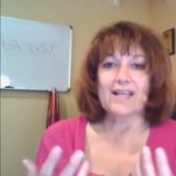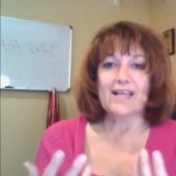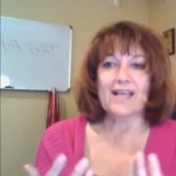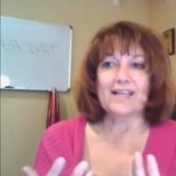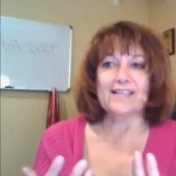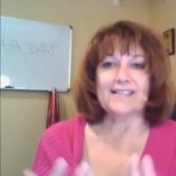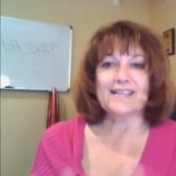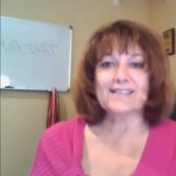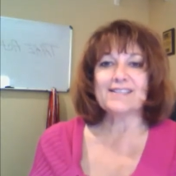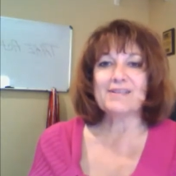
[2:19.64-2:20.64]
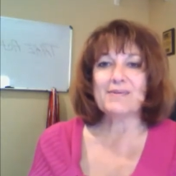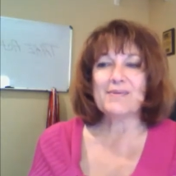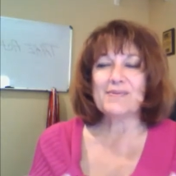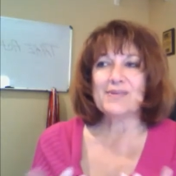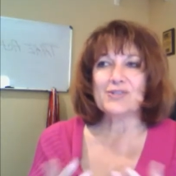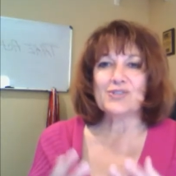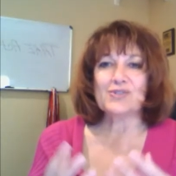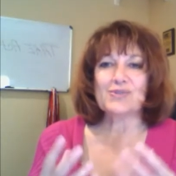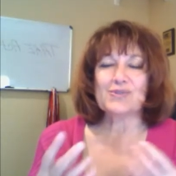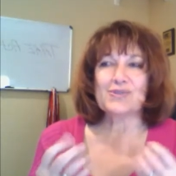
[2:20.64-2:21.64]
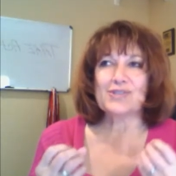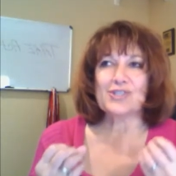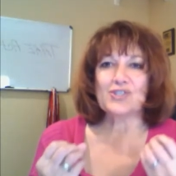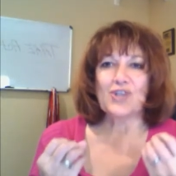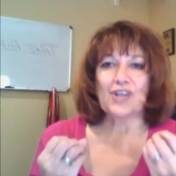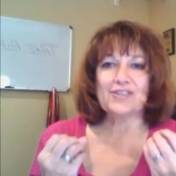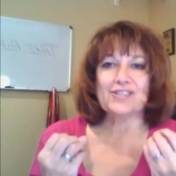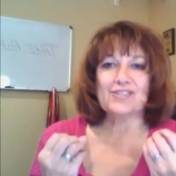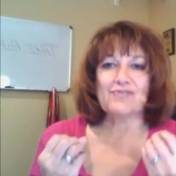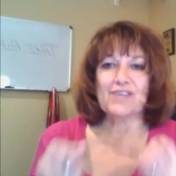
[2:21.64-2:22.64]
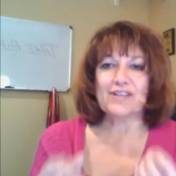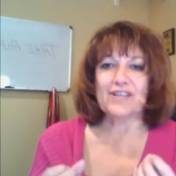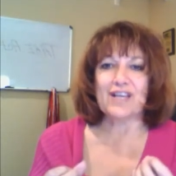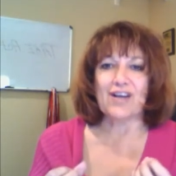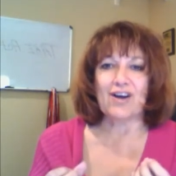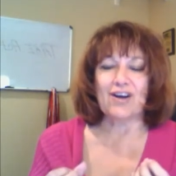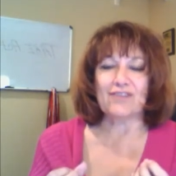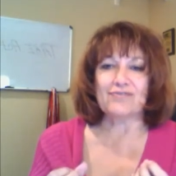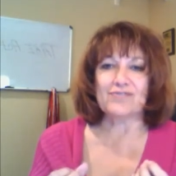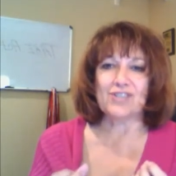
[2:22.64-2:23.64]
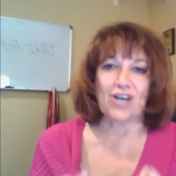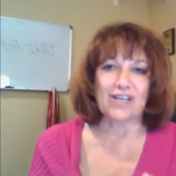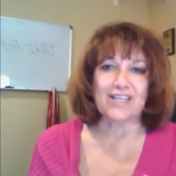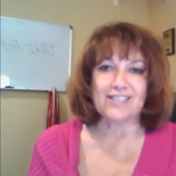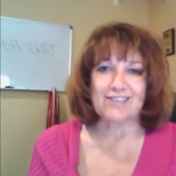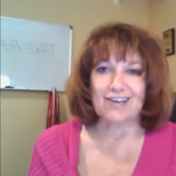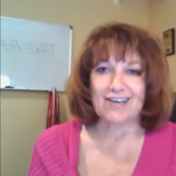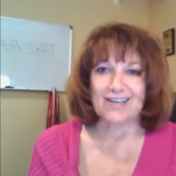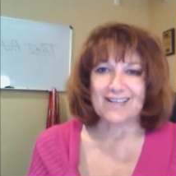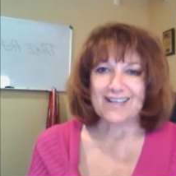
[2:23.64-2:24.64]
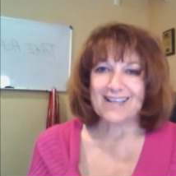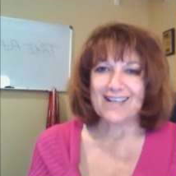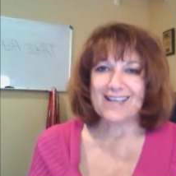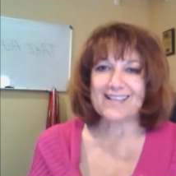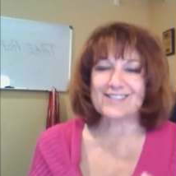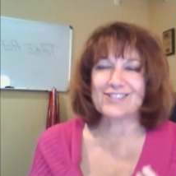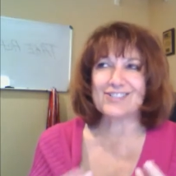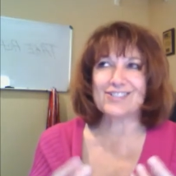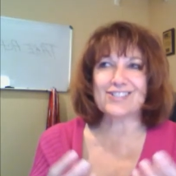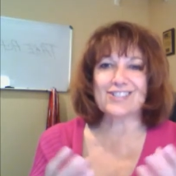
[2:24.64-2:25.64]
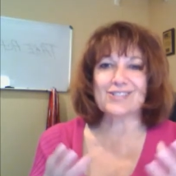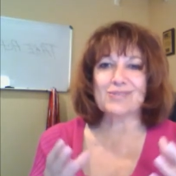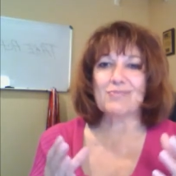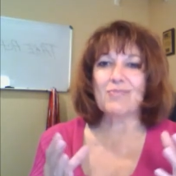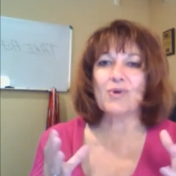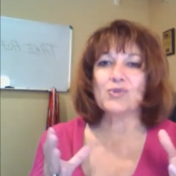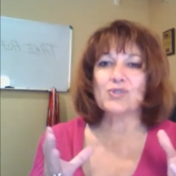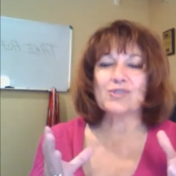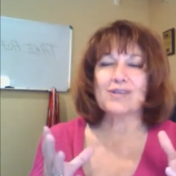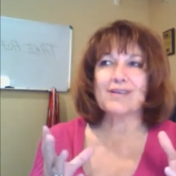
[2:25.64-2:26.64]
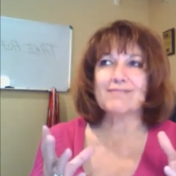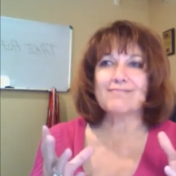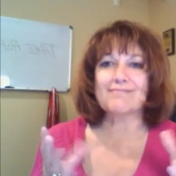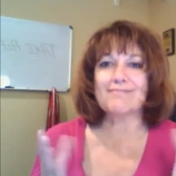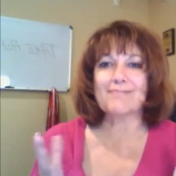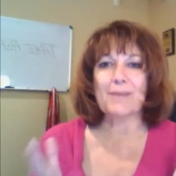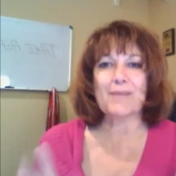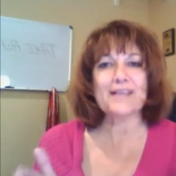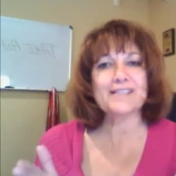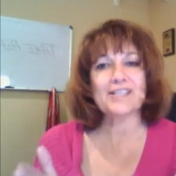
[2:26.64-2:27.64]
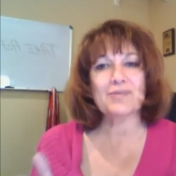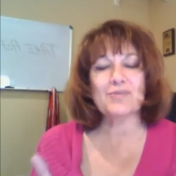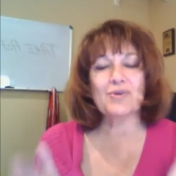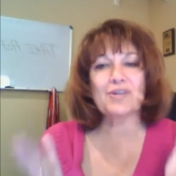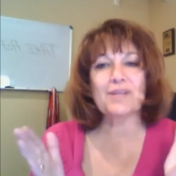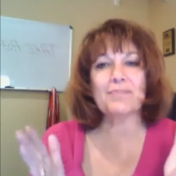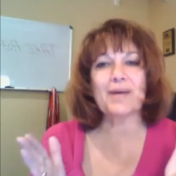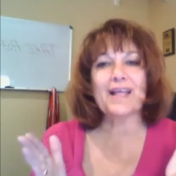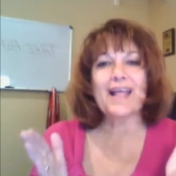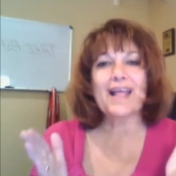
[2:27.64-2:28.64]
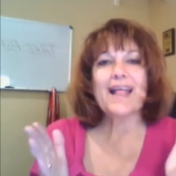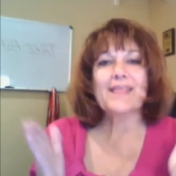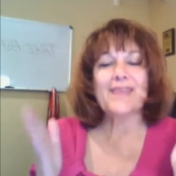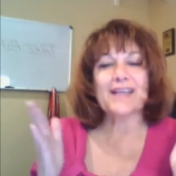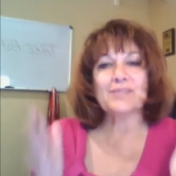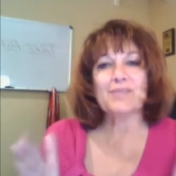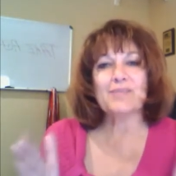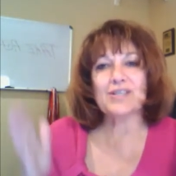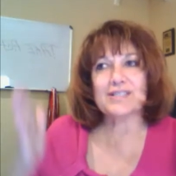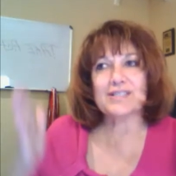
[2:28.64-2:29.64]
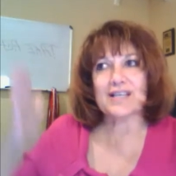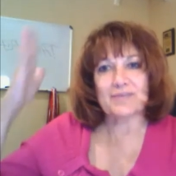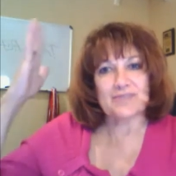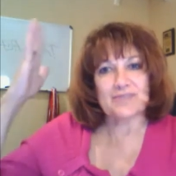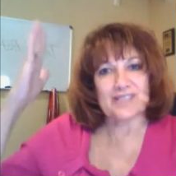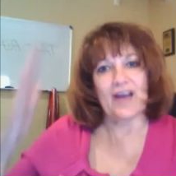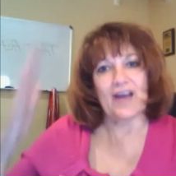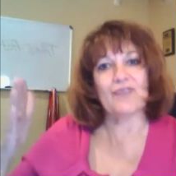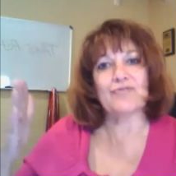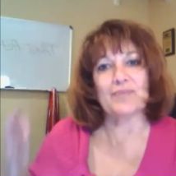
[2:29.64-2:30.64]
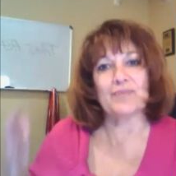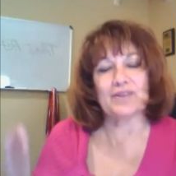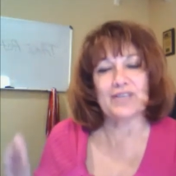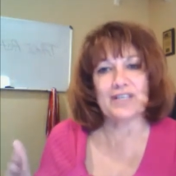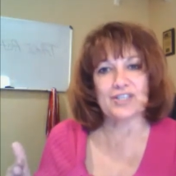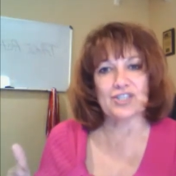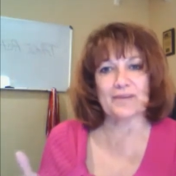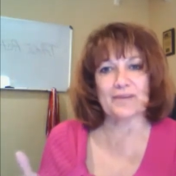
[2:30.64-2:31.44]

and it doesn't there's there's not this feeling of dog eat dog it's just this most amazing community but that's because it comes down from the leadership